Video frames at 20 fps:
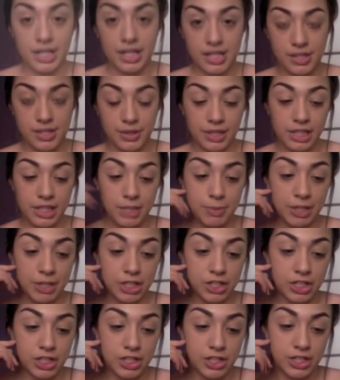so in the
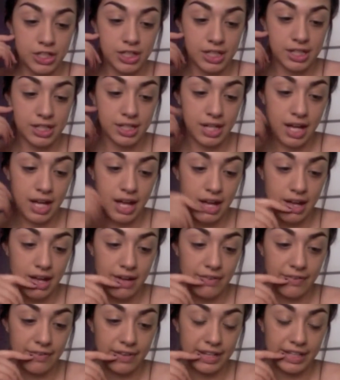picture, she doesn't
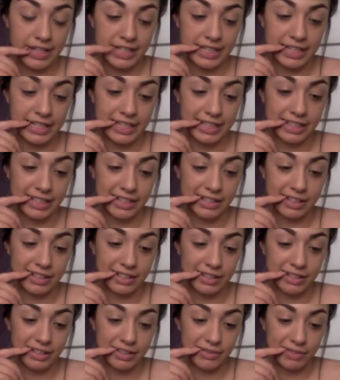have any eyeliner
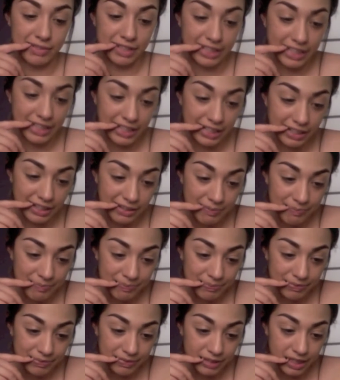on, really.
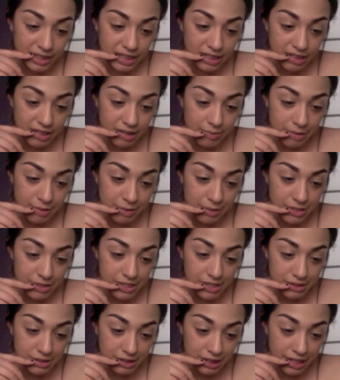Maybe just
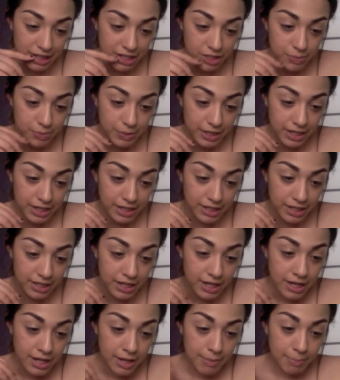on the lash band.
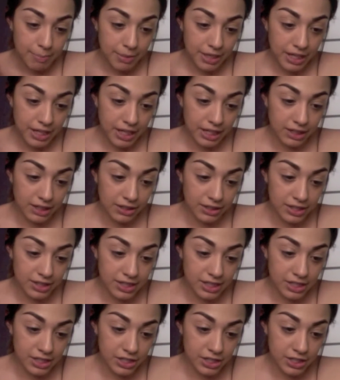But it looks
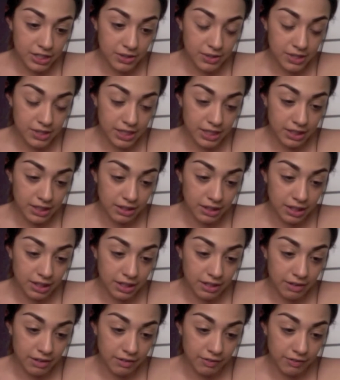like she used like a lot
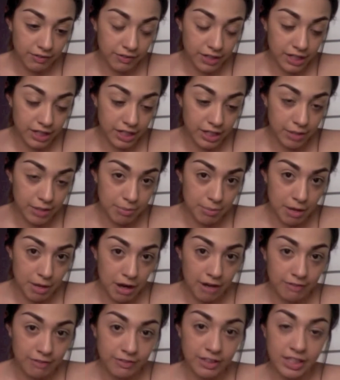of
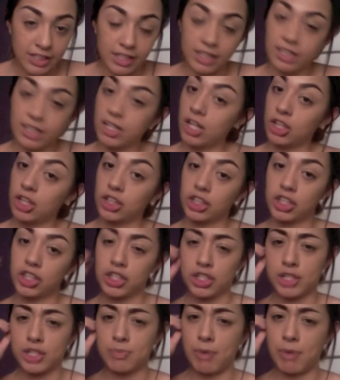mauve-y
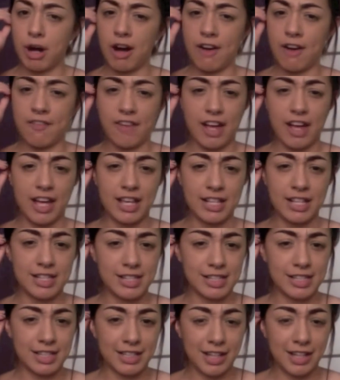colors,
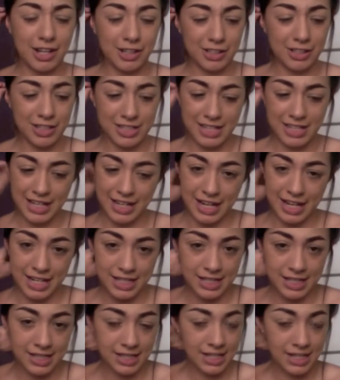mauve-esque colors, I
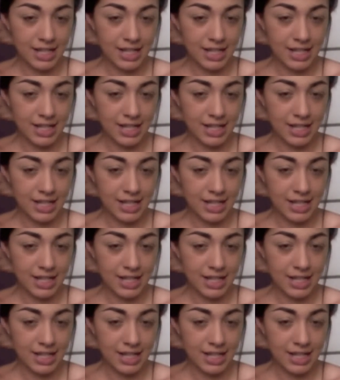guess.